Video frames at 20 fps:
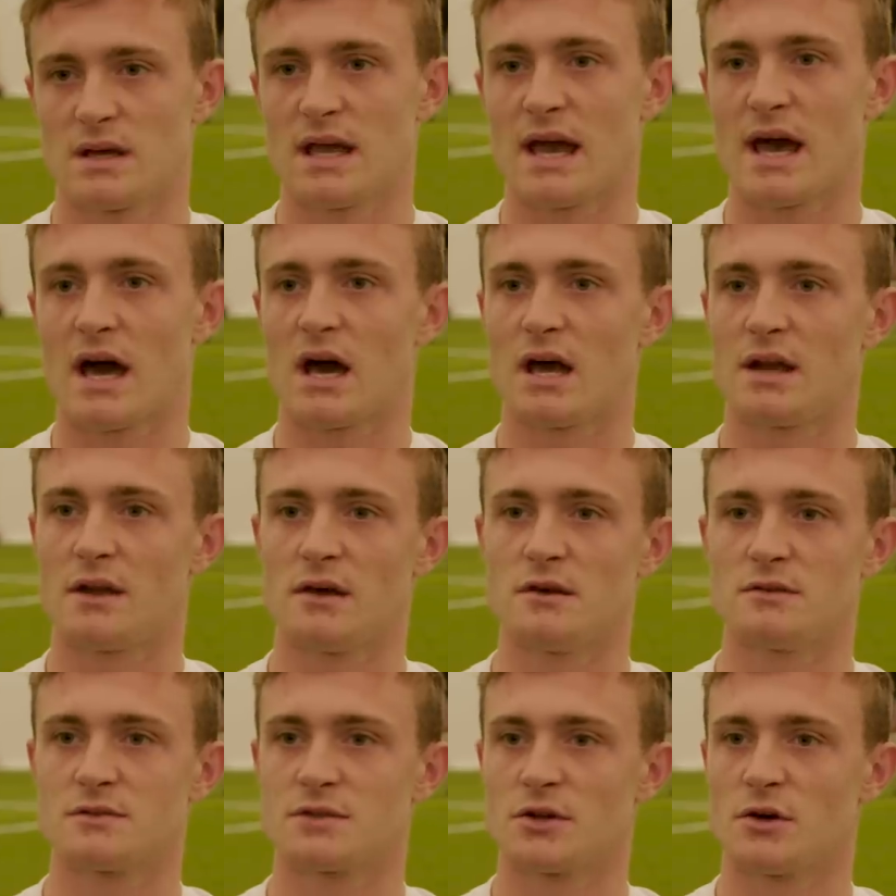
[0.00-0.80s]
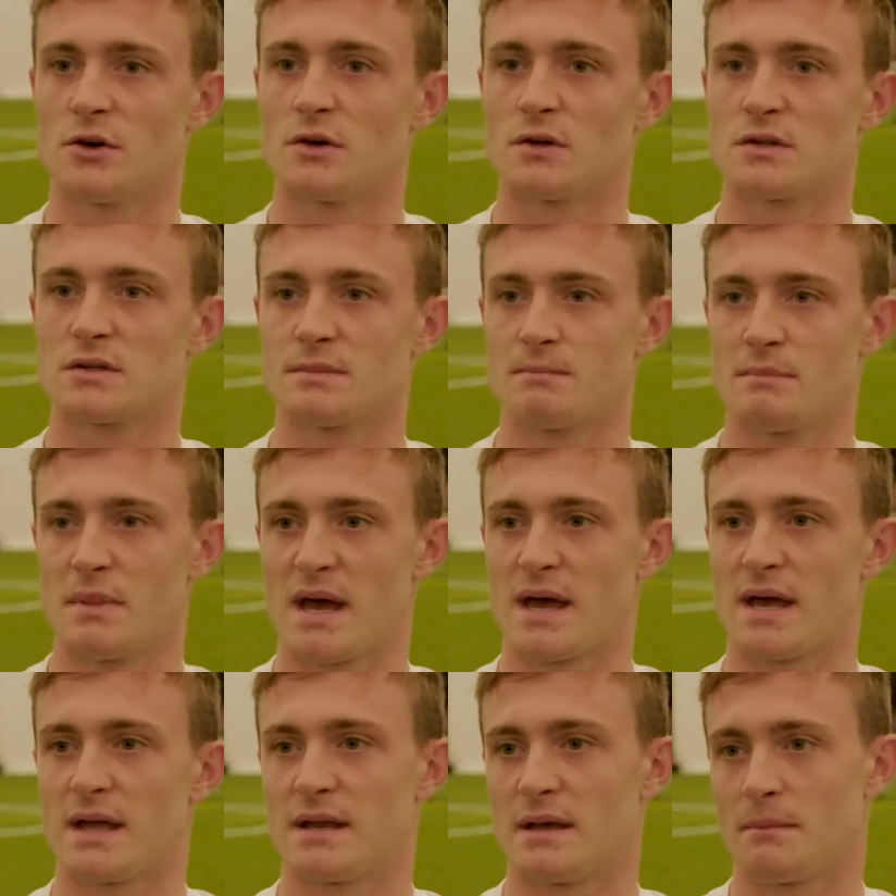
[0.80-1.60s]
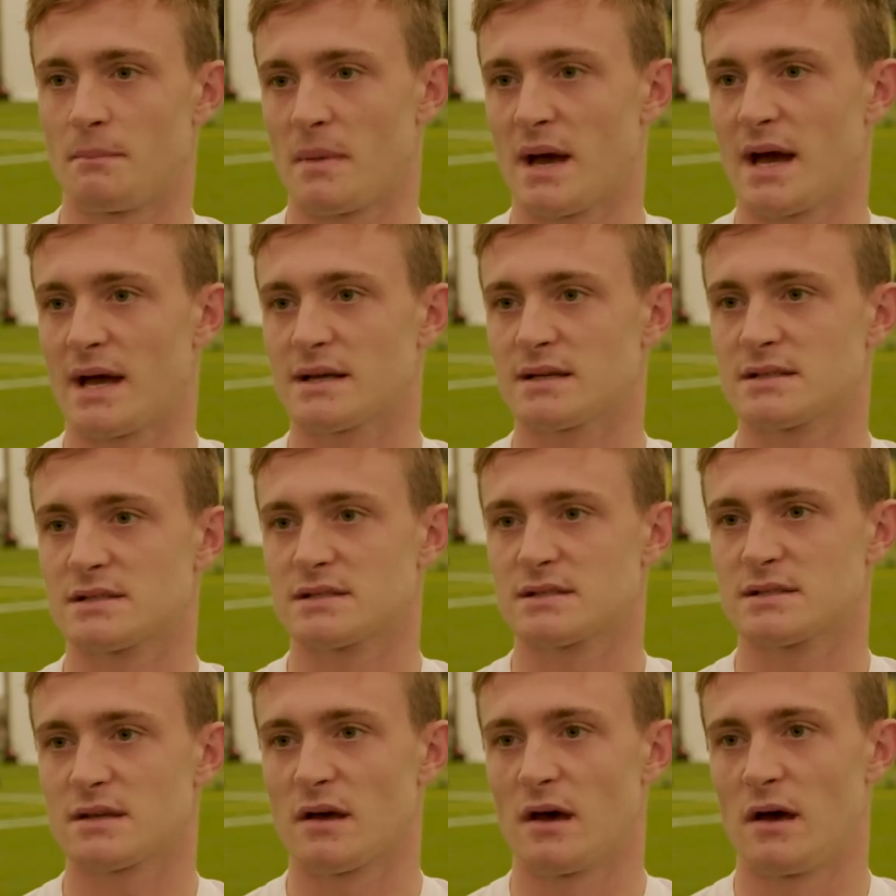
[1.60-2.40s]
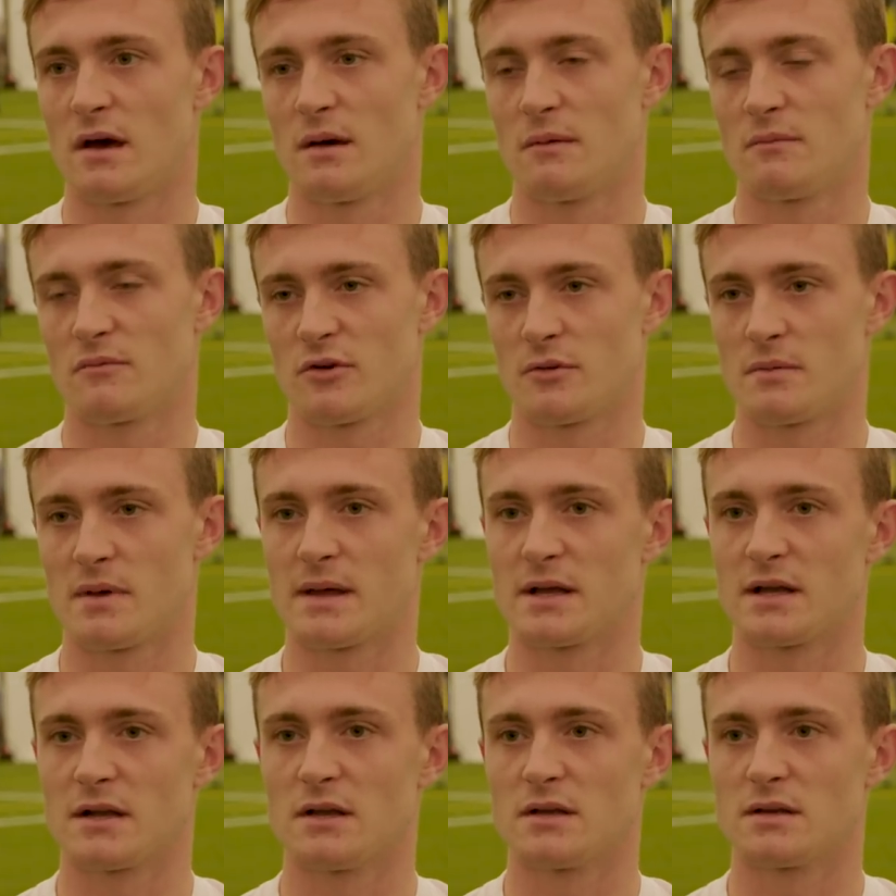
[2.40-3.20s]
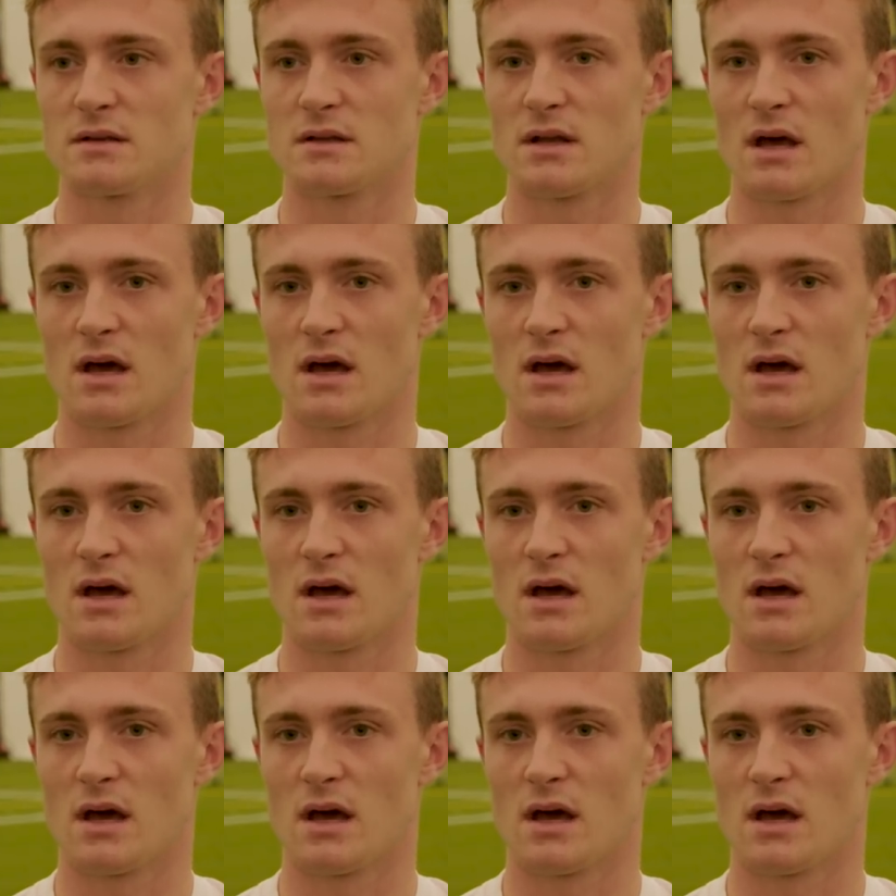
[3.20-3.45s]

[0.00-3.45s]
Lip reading: Yeah, I know Todd, Ben and Max from England.